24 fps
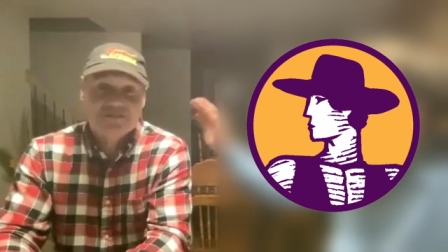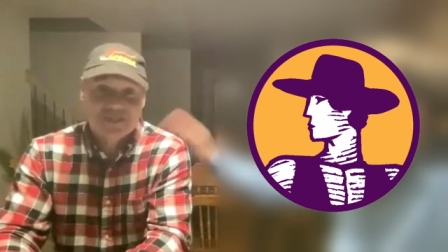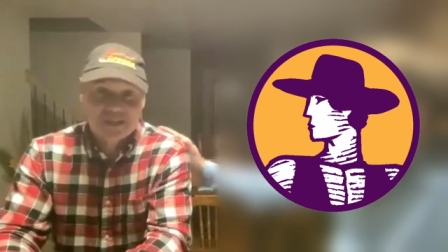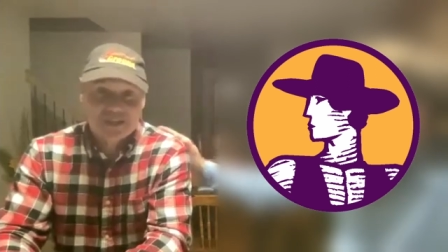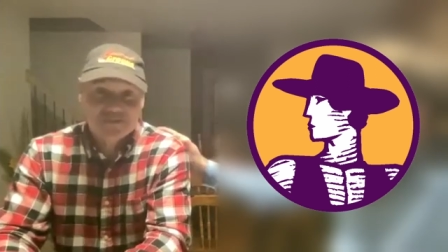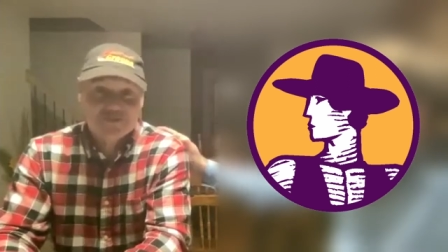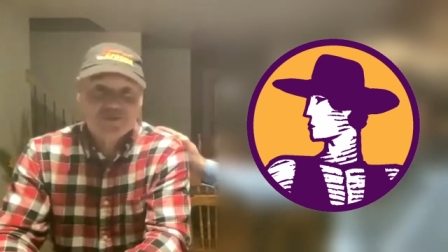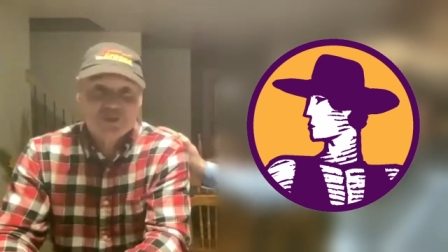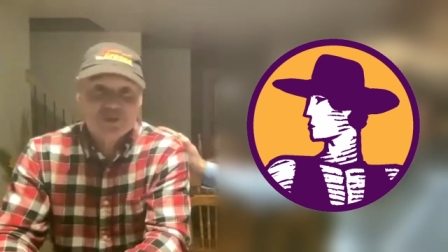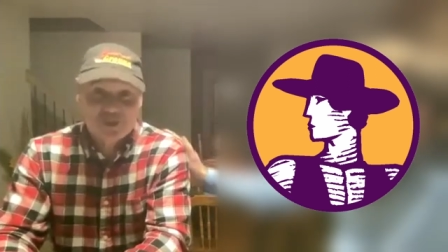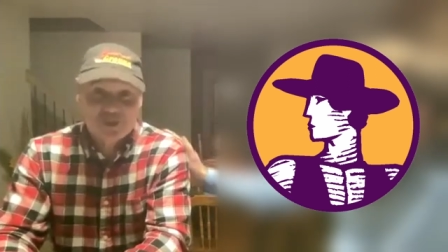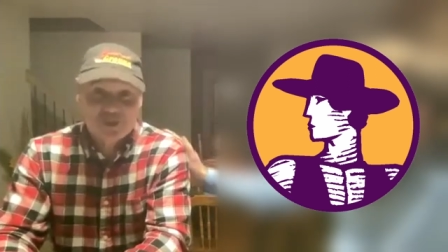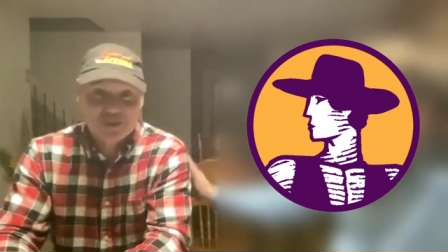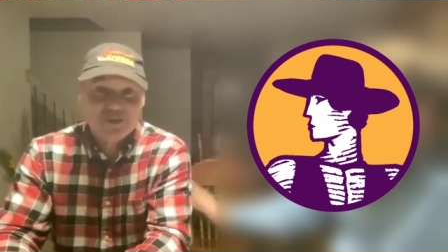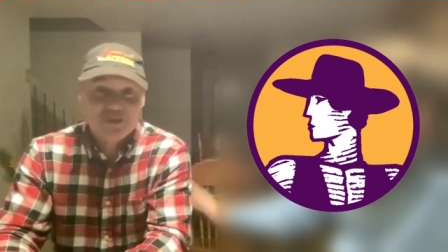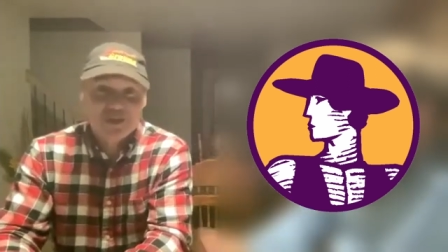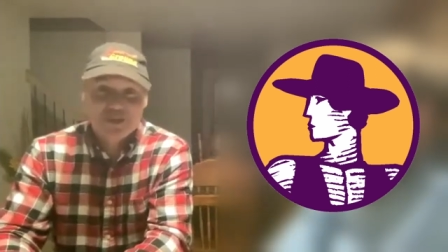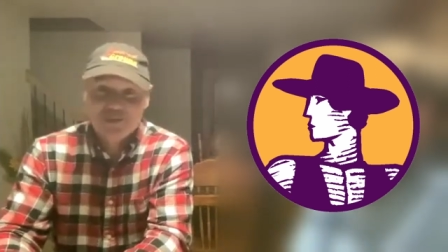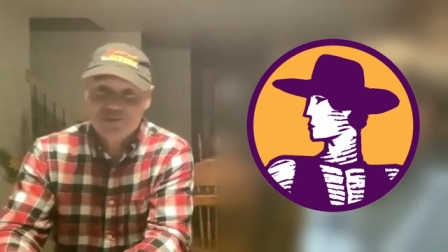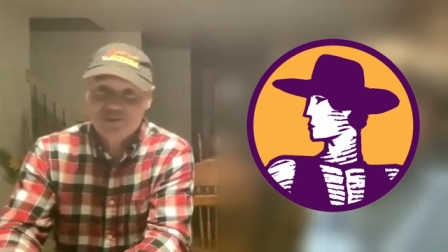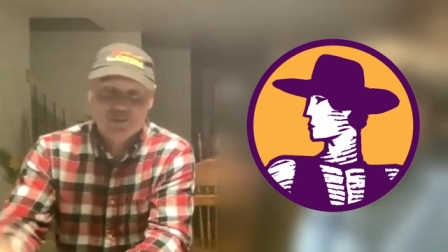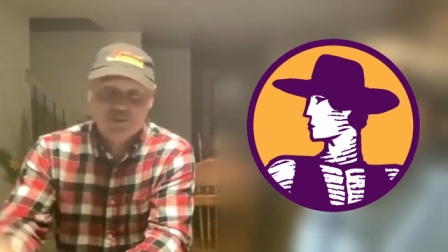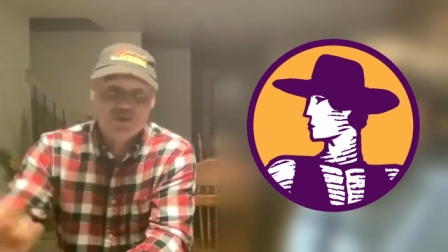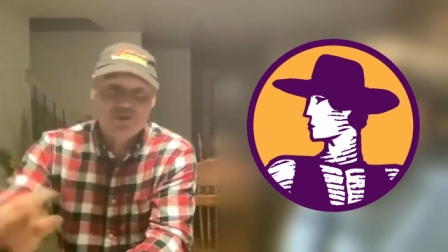That's good.
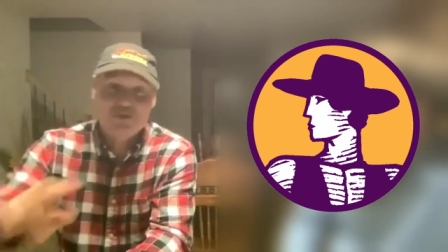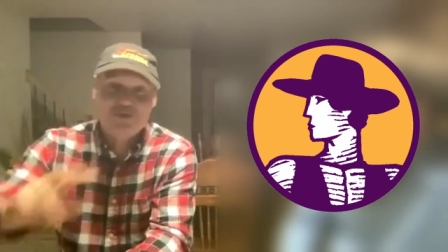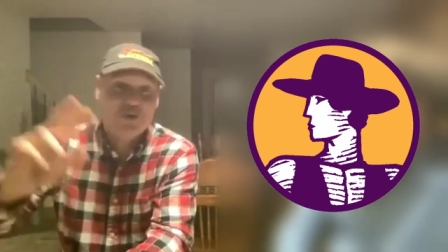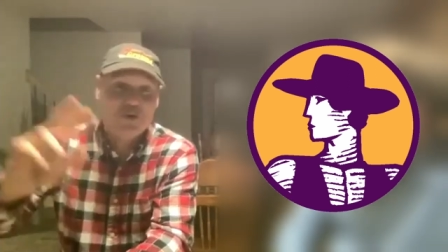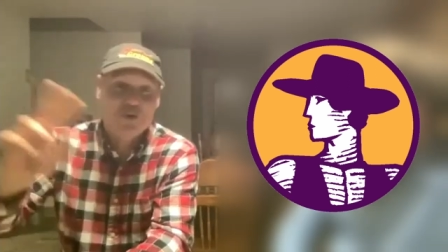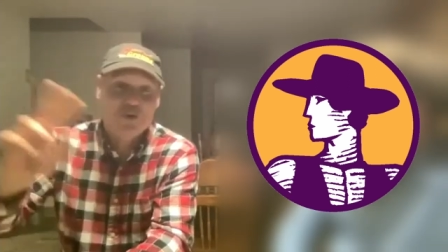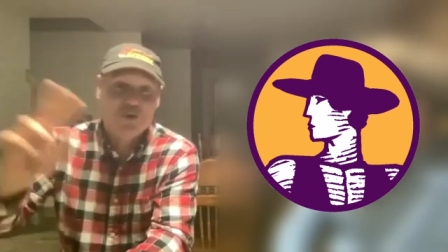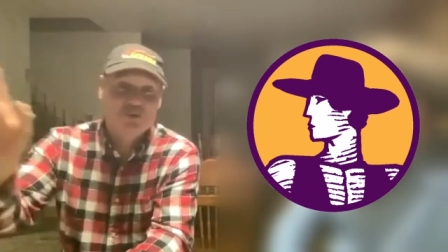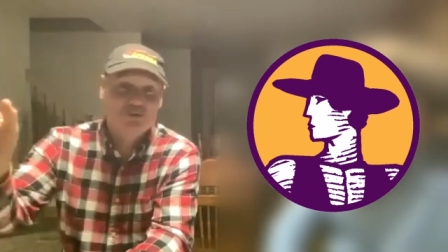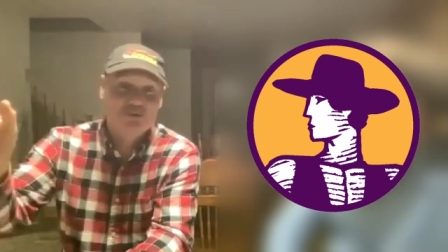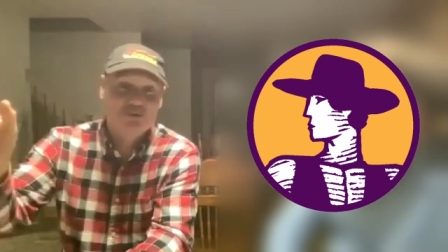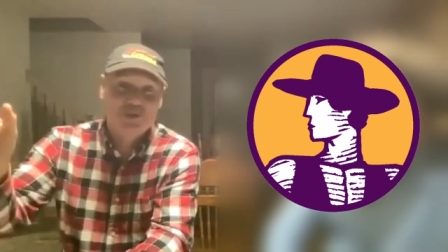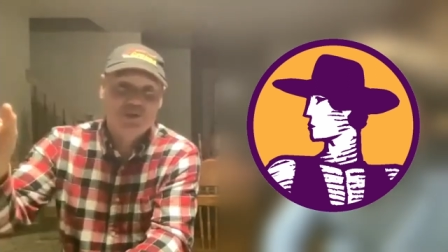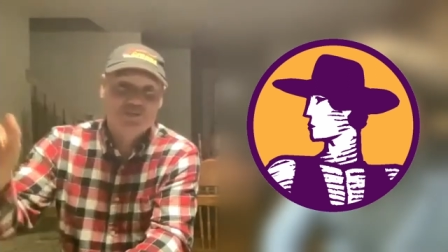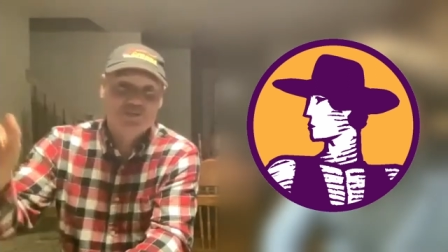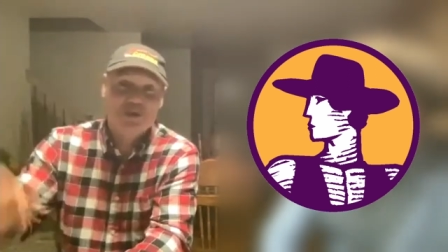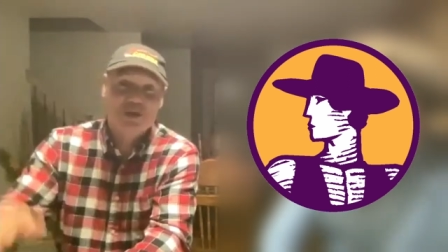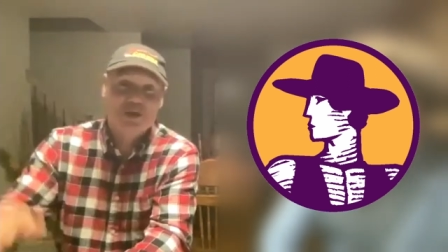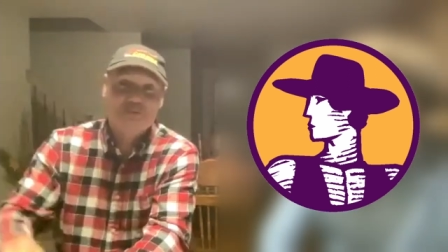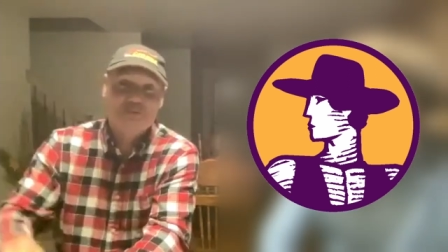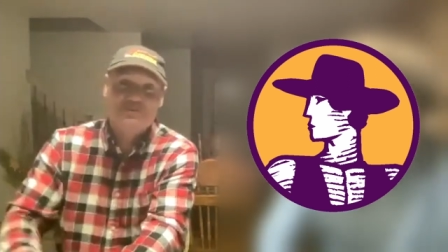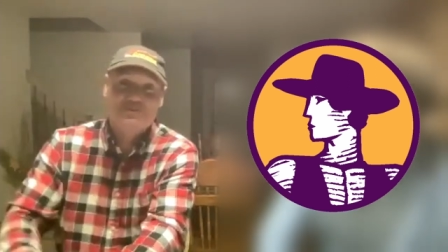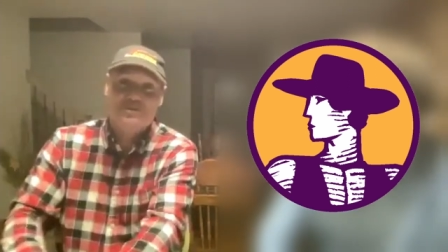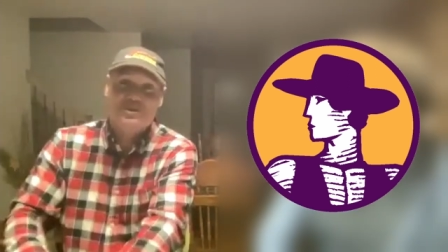That's worth the whole trip
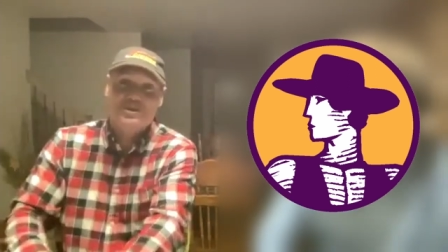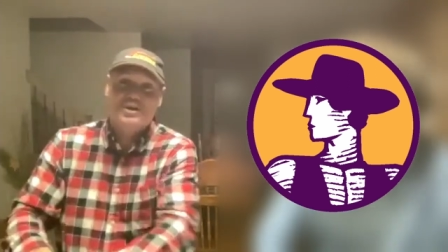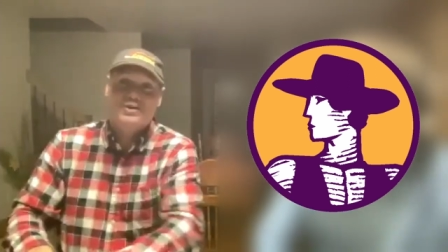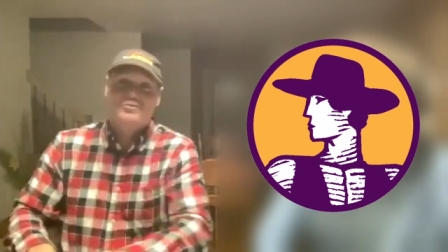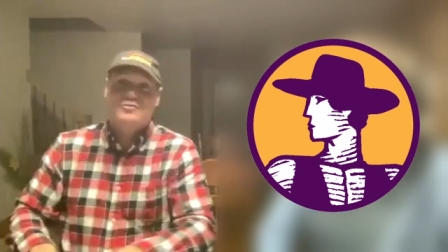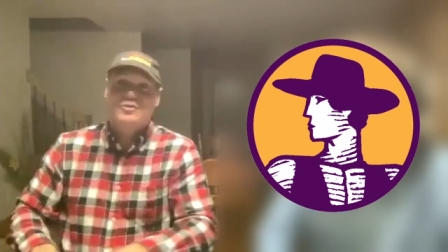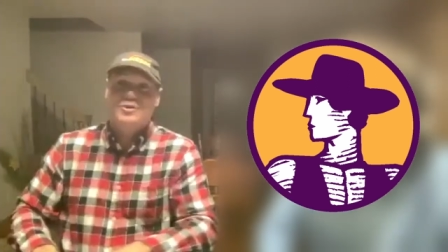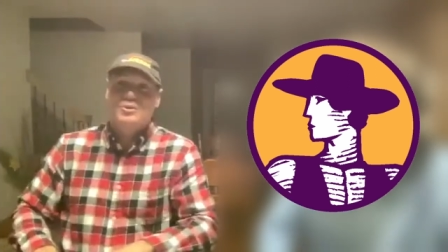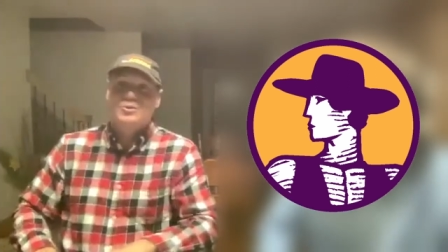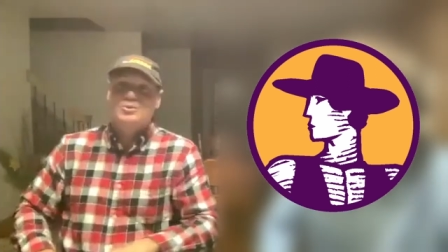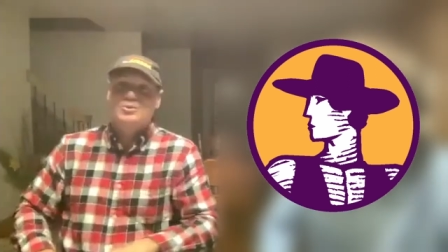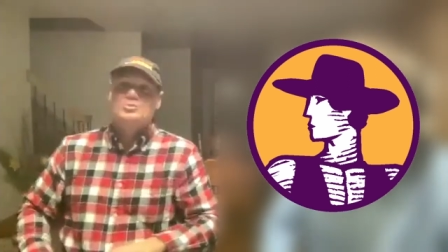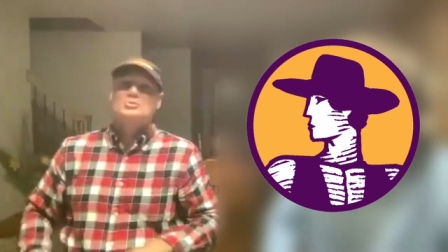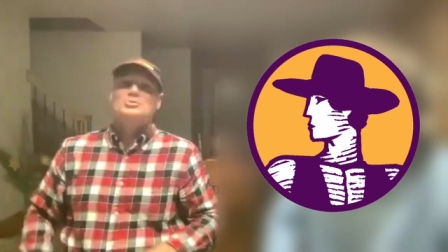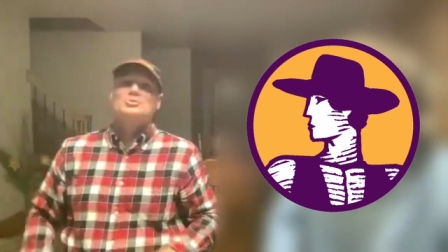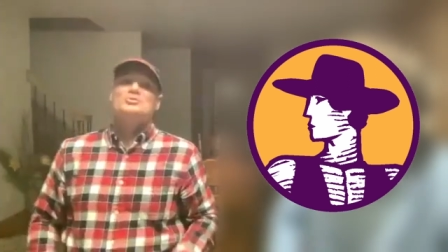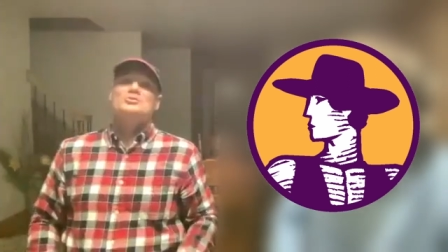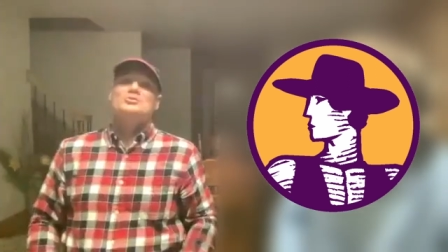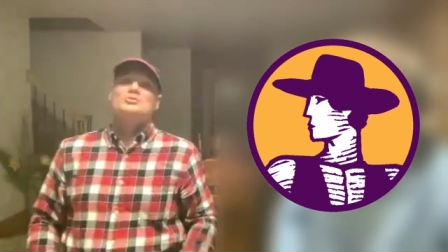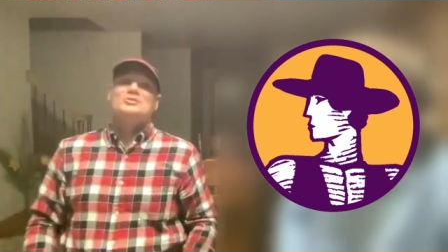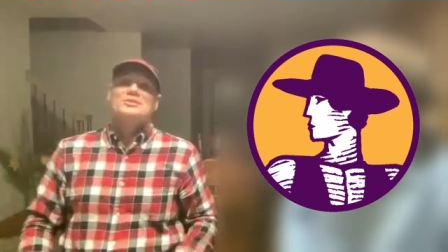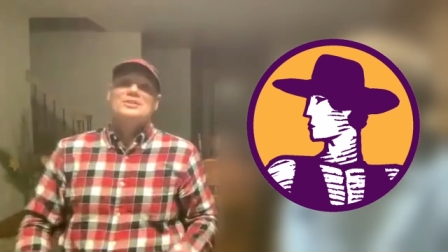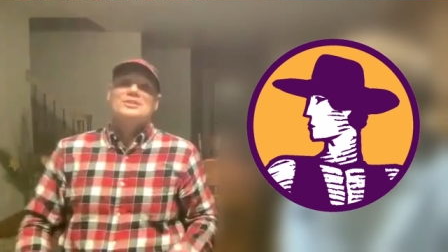coming today, folks.